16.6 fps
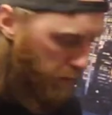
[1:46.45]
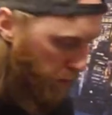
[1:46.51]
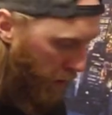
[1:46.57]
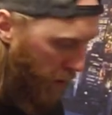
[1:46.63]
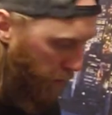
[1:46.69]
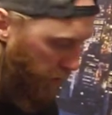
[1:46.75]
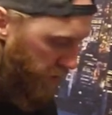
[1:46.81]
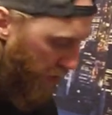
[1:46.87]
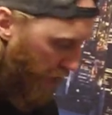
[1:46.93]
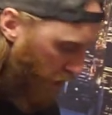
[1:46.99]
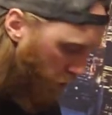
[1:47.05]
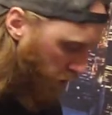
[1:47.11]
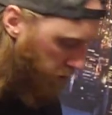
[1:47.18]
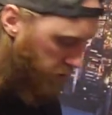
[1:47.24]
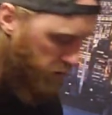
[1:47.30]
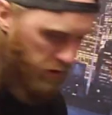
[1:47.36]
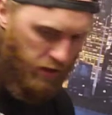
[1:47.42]
paper
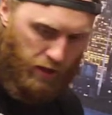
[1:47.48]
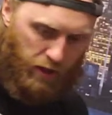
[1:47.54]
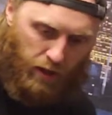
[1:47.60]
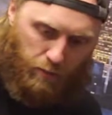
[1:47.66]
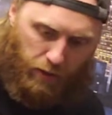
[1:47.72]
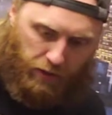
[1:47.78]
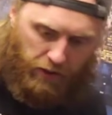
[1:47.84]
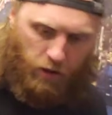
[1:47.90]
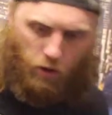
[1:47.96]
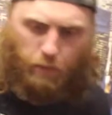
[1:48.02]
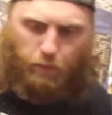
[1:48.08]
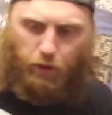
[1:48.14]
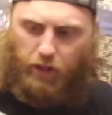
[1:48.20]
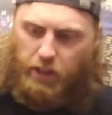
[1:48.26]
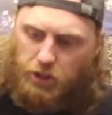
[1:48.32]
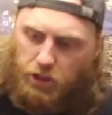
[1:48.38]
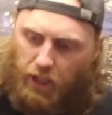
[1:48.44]
towels. But they do a
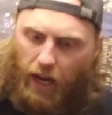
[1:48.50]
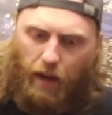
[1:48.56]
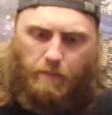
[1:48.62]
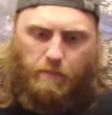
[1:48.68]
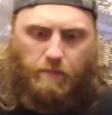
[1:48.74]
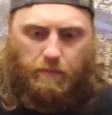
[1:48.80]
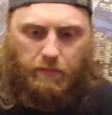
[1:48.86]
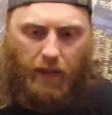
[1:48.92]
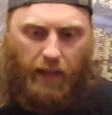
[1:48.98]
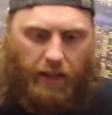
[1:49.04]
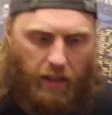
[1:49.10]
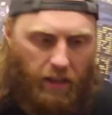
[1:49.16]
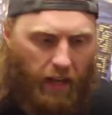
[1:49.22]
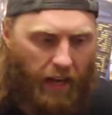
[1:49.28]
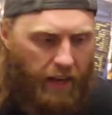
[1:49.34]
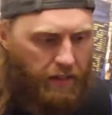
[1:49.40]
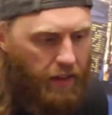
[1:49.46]
pretty good job. Not gonna
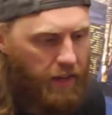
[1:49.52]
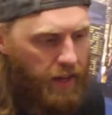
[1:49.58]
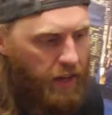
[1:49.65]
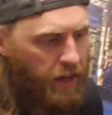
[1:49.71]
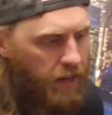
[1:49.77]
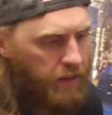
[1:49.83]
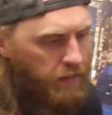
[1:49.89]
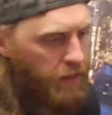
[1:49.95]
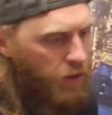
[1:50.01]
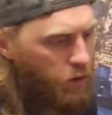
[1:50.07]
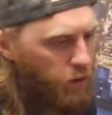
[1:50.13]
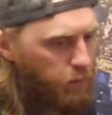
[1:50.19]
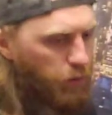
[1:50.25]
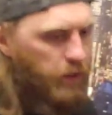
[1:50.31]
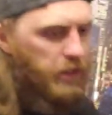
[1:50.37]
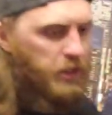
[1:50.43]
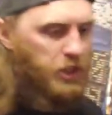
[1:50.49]
lie, they uh, they do a
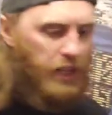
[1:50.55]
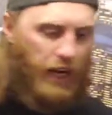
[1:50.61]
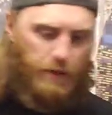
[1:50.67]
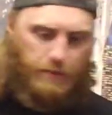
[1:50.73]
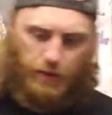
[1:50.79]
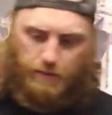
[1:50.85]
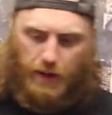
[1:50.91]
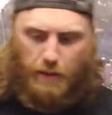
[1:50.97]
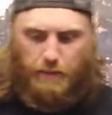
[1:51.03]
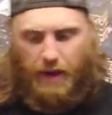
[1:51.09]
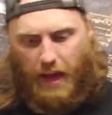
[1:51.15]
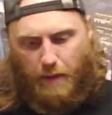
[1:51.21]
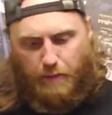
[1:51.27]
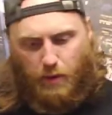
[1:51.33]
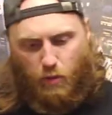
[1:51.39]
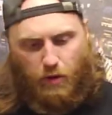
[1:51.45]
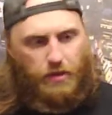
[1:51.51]
pretty good job. I'm I'm
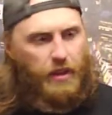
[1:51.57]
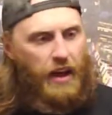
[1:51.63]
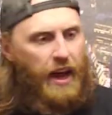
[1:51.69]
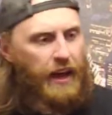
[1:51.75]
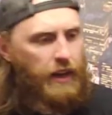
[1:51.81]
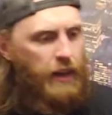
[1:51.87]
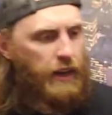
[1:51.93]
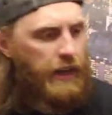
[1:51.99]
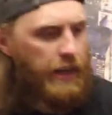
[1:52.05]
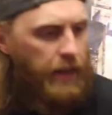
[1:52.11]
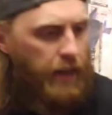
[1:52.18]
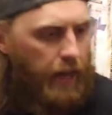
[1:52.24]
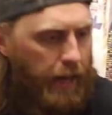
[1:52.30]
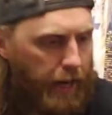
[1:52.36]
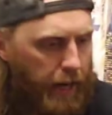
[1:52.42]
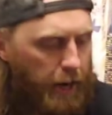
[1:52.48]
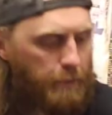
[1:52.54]
happy with that.
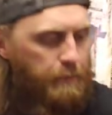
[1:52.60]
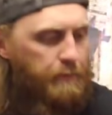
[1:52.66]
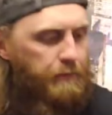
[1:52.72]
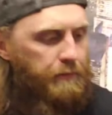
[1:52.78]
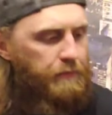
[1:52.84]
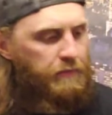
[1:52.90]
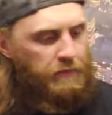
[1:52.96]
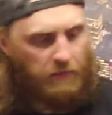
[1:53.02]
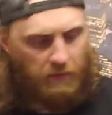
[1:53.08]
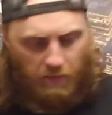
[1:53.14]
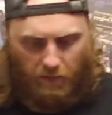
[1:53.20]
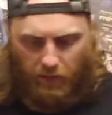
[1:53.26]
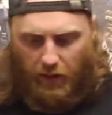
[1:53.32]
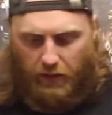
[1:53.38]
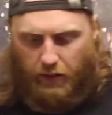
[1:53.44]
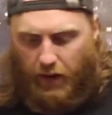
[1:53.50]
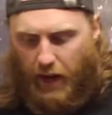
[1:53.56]
Um,
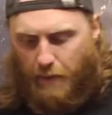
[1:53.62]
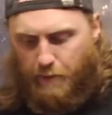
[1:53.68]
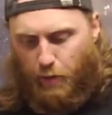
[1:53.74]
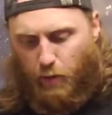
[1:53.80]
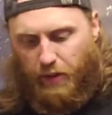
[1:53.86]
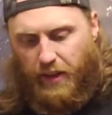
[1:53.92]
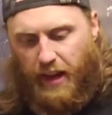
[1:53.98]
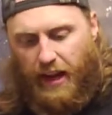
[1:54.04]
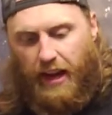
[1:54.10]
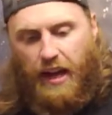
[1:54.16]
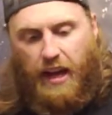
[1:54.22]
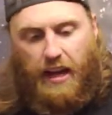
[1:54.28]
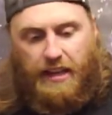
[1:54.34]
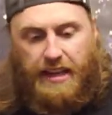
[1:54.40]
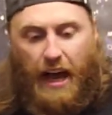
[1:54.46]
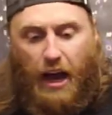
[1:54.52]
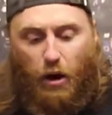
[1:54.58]
they're happy with that.
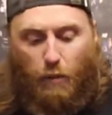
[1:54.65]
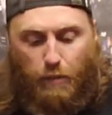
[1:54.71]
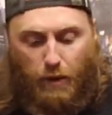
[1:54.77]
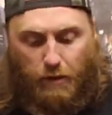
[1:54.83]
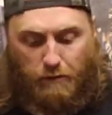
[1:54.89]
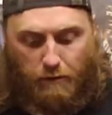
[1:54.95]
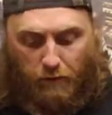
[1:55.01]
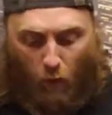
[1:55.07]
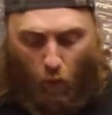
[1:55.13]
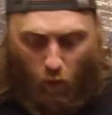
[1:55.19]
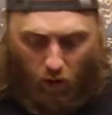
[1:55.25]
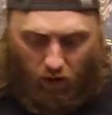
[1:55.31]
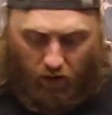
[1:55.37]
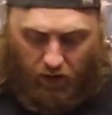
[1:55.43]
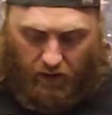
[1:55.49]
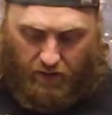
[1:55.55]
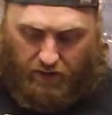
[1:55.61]
Now,
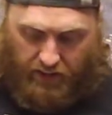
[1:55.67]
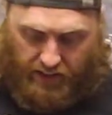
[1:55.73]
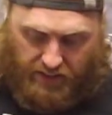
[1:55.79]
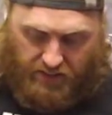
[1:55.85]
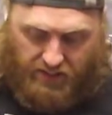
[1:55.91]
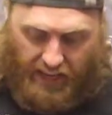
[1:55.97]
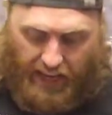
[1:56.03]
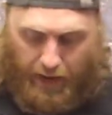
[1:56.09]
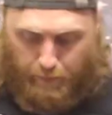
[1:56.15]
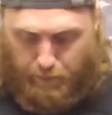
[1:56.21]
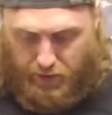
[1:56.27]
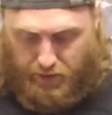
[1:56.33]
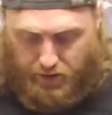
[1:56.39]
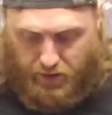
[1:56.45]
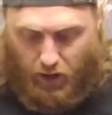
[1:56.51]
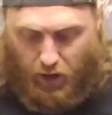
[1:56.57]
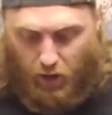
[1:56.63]
before this
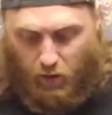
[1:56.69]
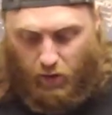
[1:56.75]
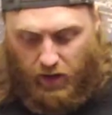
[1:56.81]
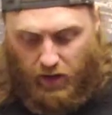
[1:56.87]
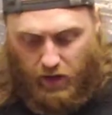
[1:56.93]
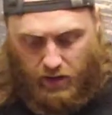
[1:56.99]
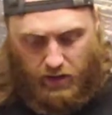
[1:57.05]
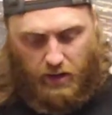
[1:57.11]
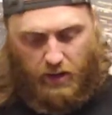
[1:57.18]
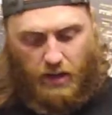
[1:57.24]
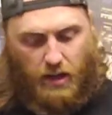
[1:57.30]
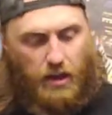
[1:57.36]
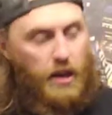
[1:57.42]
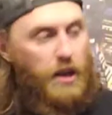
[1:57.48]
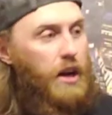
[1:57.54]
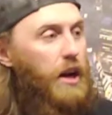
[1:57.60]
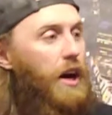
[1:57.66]
episode,
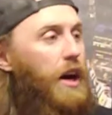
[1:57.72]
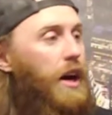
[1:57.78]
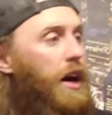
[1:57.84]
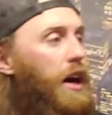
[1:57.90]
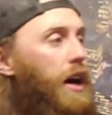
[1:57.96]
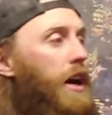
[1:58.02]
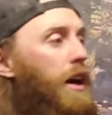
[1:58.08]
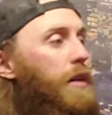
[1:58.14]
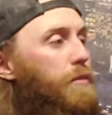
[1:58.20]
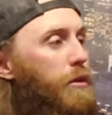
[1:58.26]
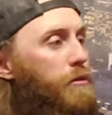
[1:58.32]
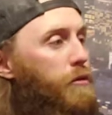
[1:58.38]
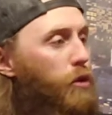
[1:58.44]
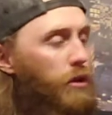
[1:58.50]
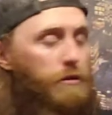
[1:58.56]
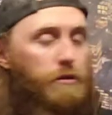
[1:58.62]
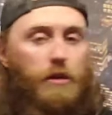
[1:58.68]
uh,
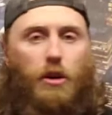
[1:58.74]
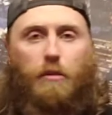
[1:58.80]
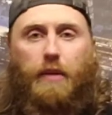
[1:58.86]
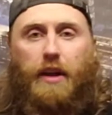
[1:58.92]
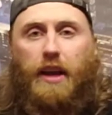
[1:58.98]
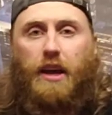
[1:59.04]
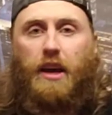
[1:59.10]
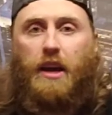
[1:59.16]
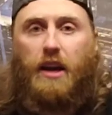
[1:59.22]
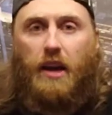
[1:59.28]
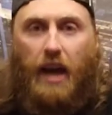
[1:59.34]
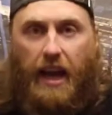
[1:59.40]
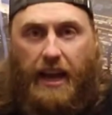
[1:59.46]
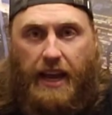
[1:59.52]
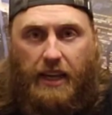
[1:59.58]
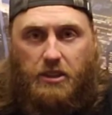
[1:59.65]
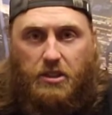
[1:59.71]
before filming,
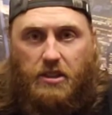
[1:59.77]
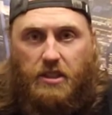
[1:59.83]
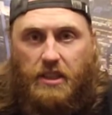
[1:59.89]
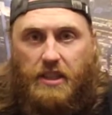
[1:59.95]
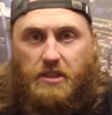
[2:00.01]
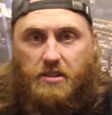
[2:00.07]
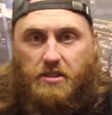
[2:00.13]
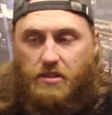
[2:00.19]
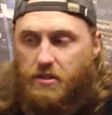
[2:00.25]
I actually